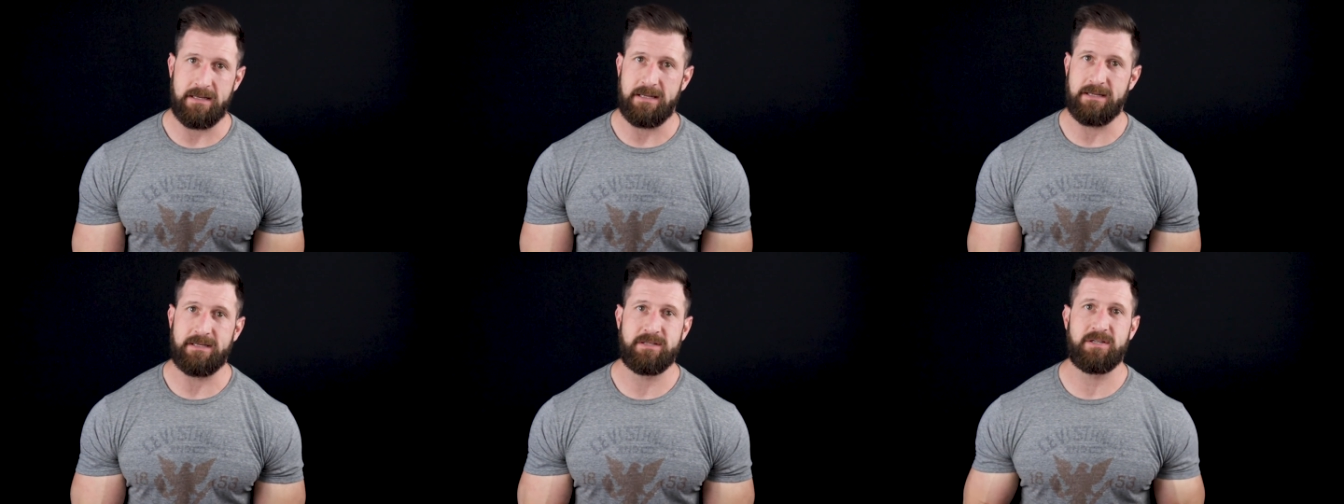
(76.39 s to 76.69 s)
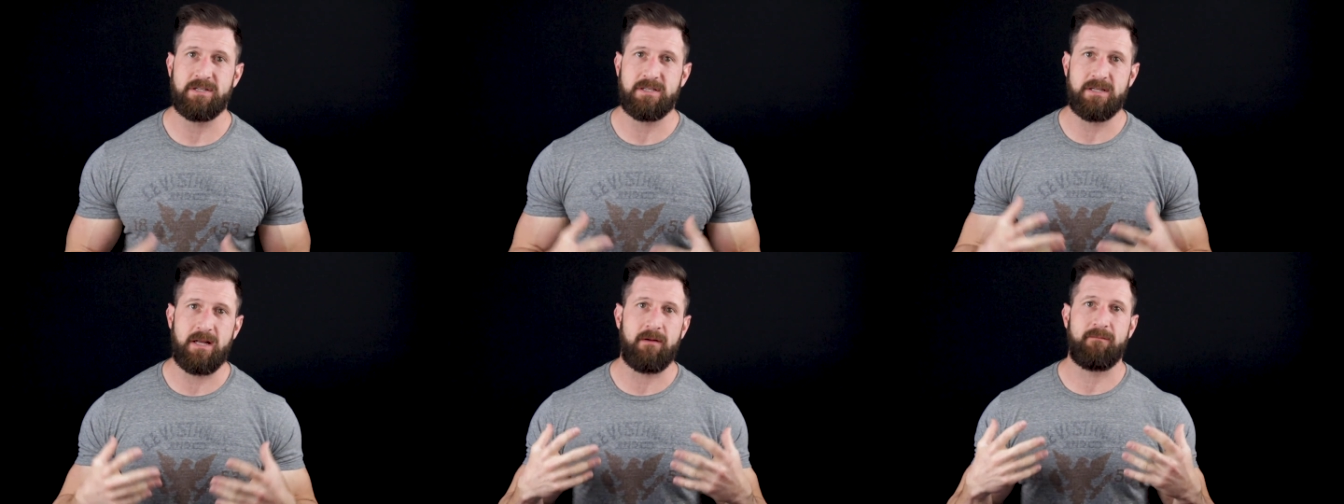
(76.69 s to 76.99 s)
And it's
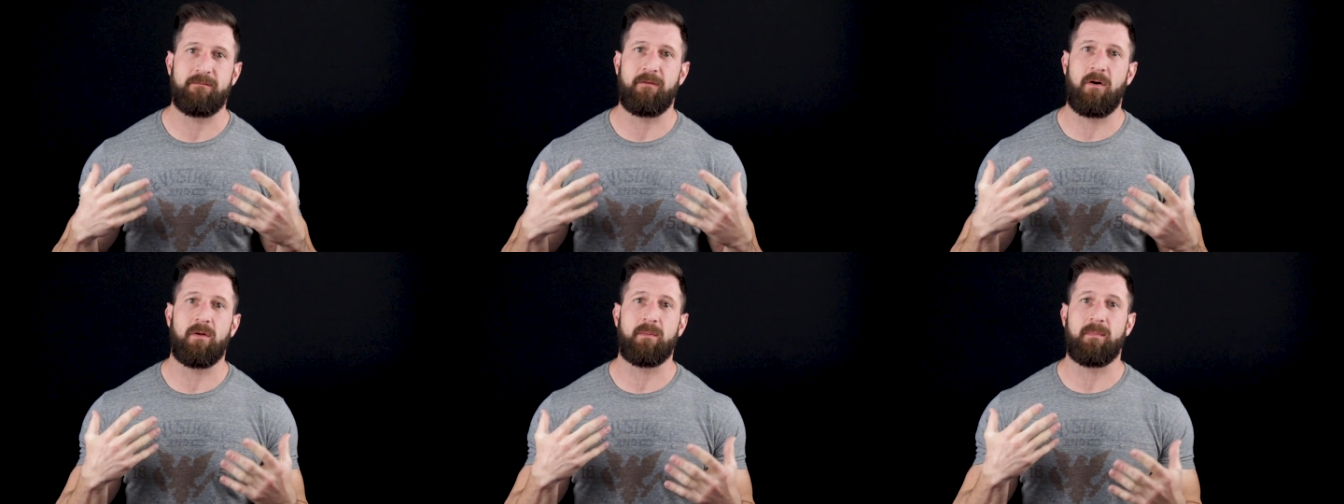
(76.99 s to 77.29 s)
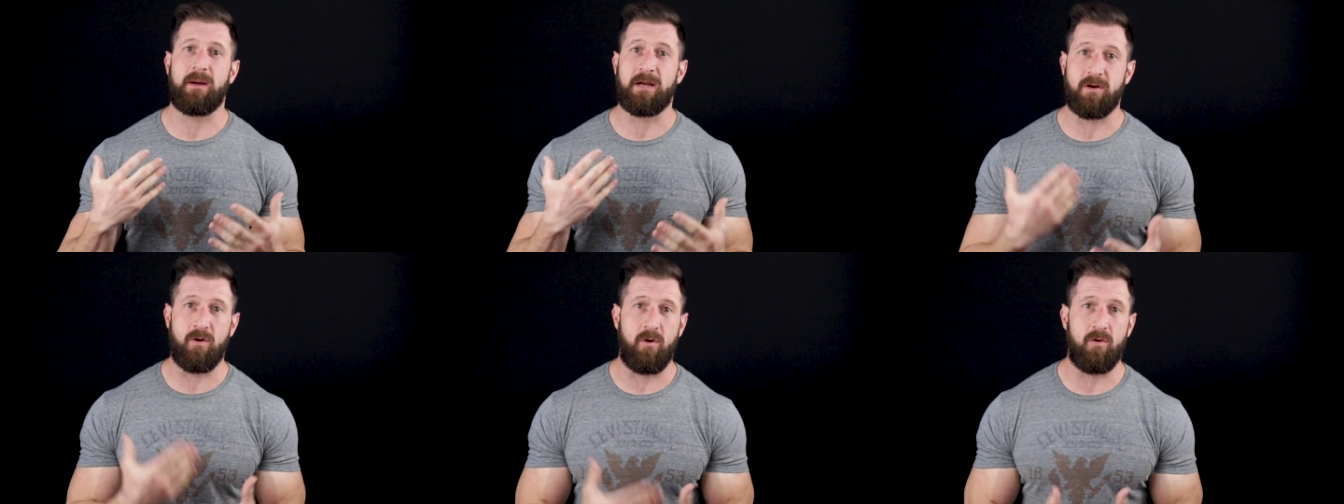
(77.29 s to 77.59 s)
just not
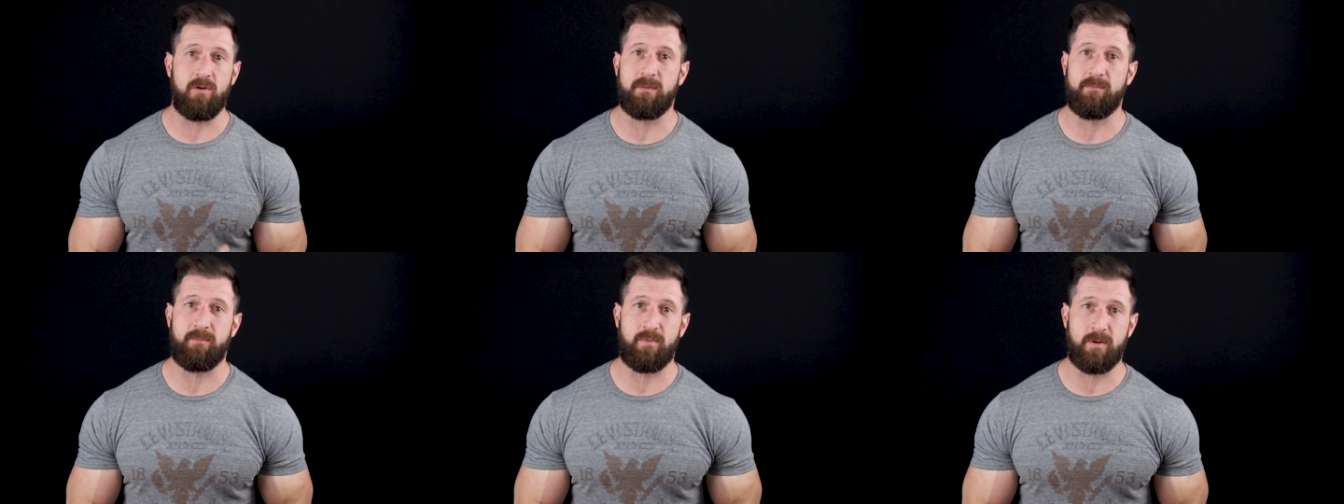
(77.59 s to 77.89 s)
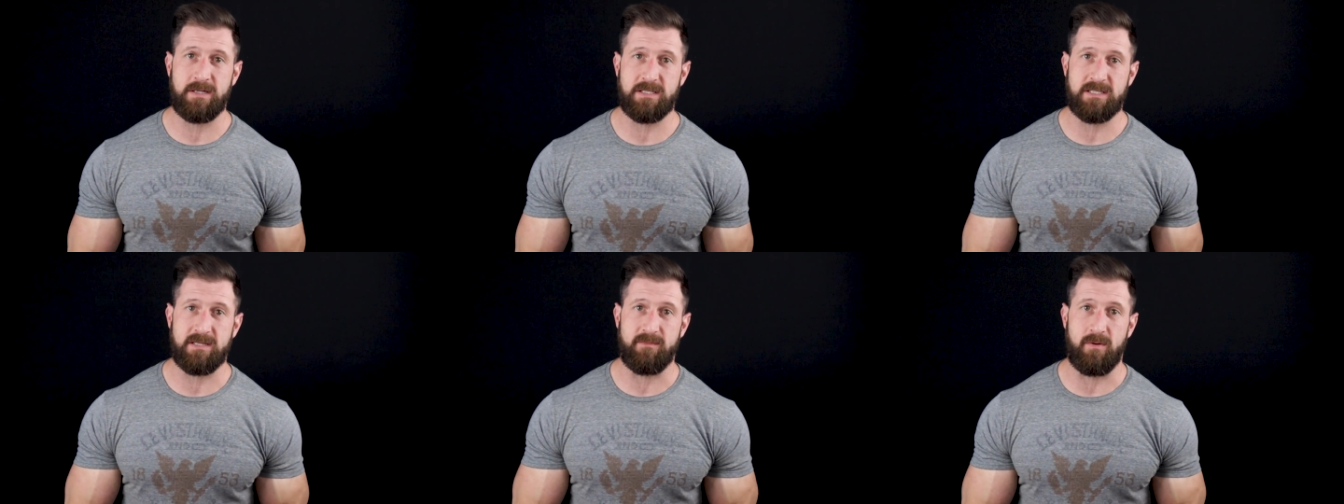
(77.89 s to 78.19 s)
following my golden
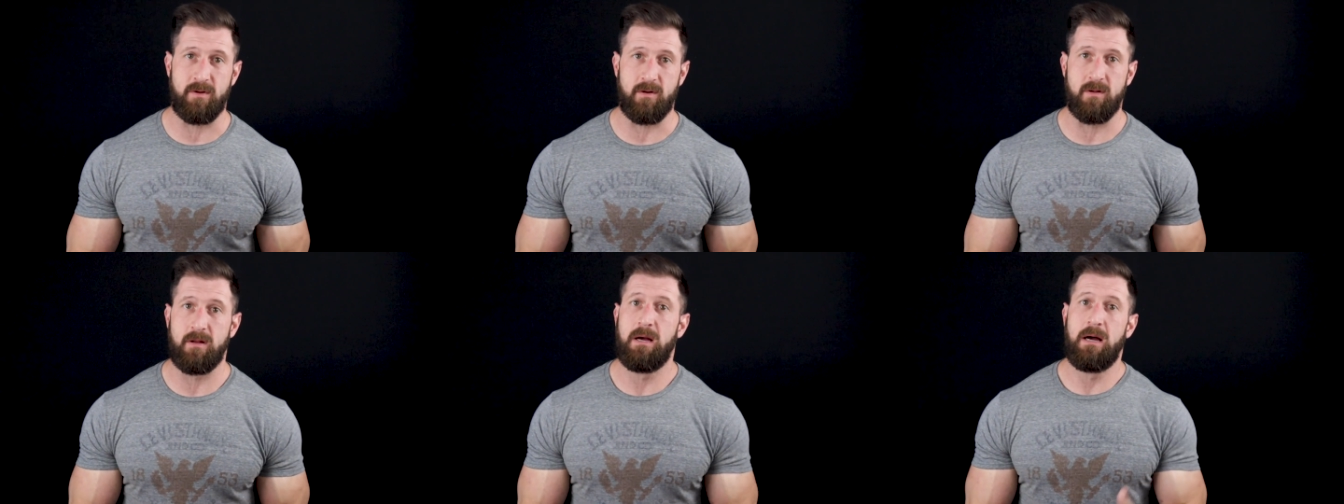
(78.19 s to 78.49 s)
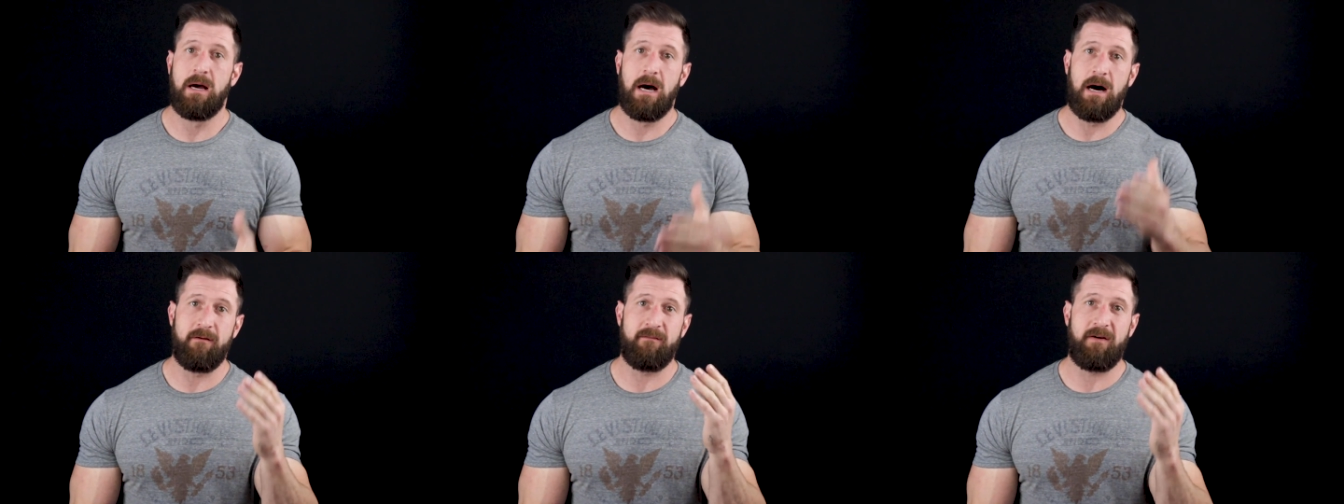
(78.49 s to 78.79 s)
principle
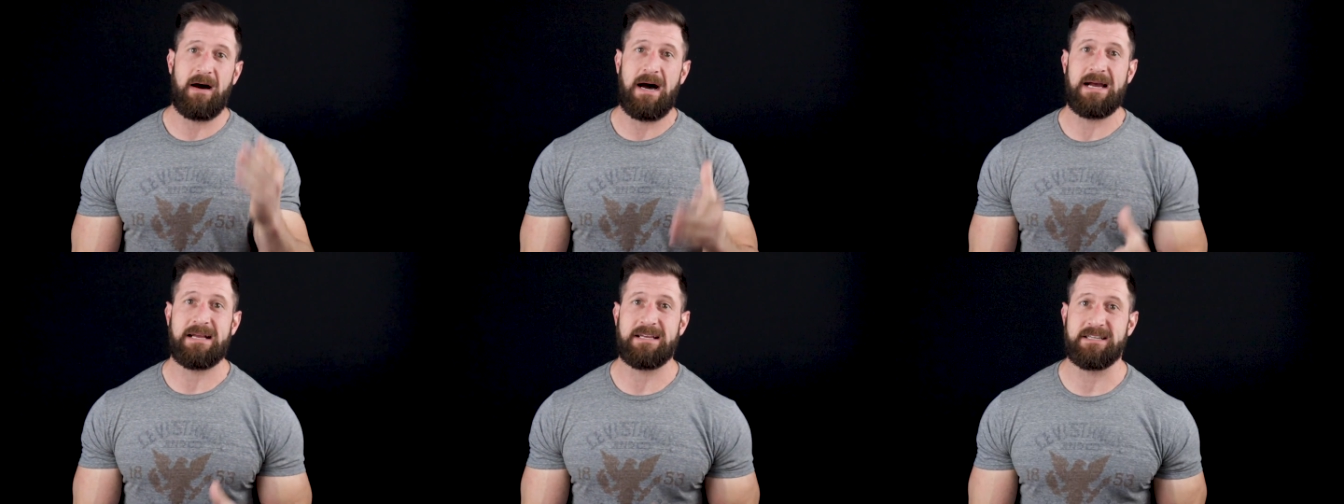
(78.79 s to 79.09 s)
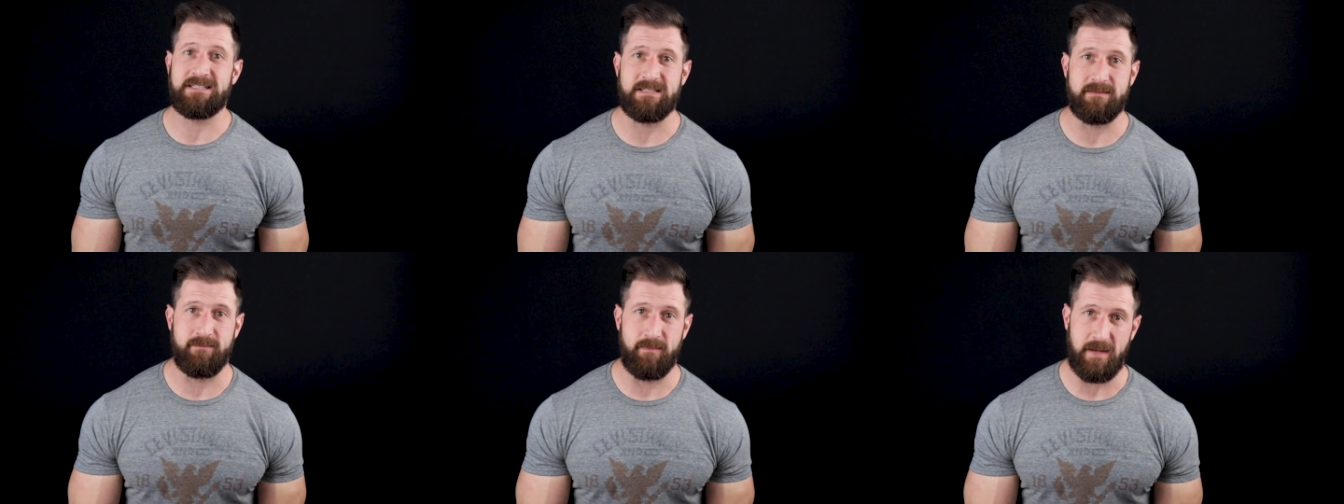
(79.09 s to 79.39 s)
of
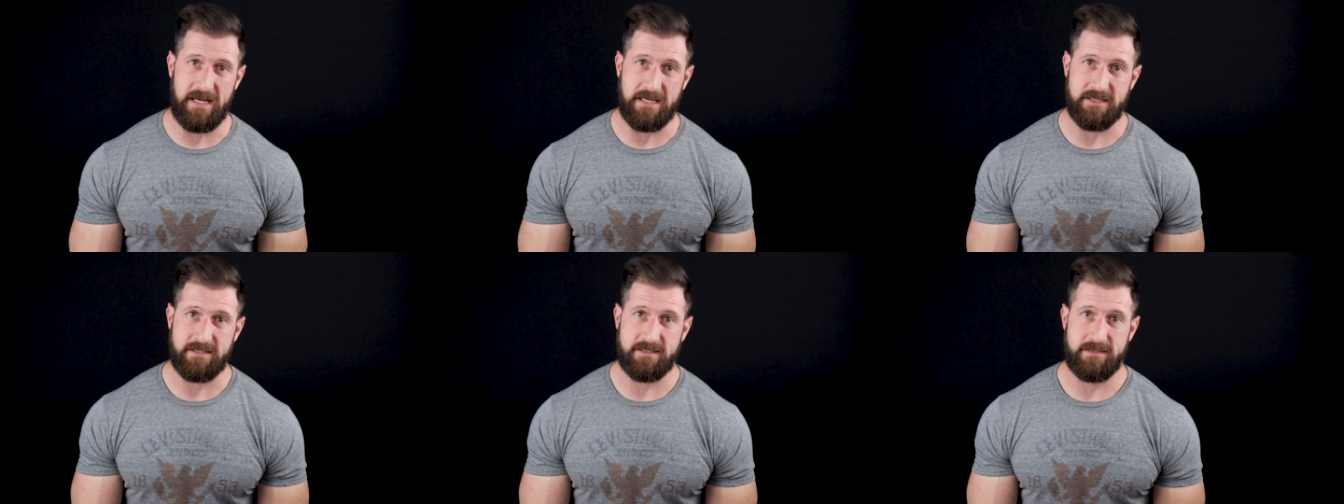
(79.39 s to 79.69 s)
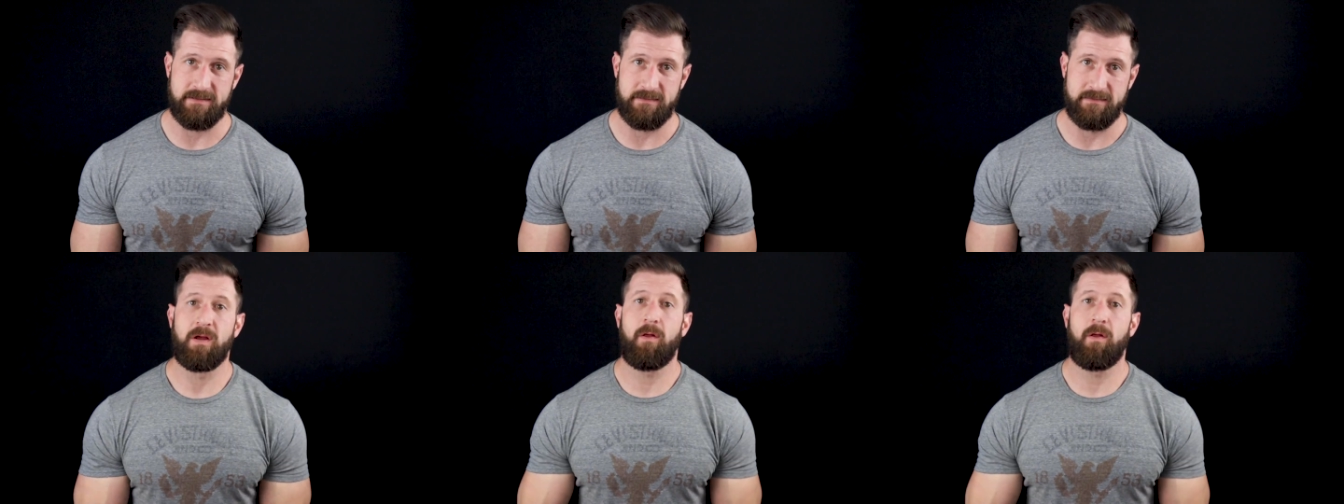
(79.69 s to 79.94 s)
highest and best.